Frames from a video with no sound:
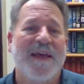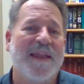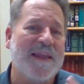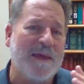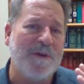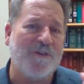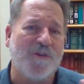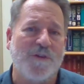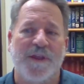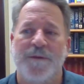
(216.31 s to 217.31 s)
And again, make
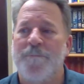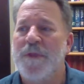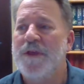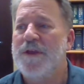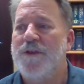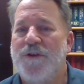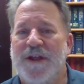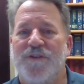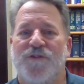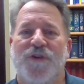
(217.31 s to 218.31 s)
sure that you're
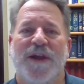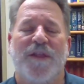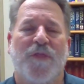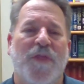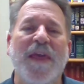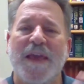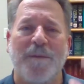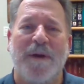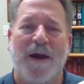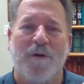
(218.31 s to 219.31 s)
not just trying to think
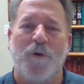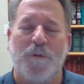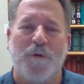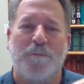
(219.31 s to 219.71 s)
about or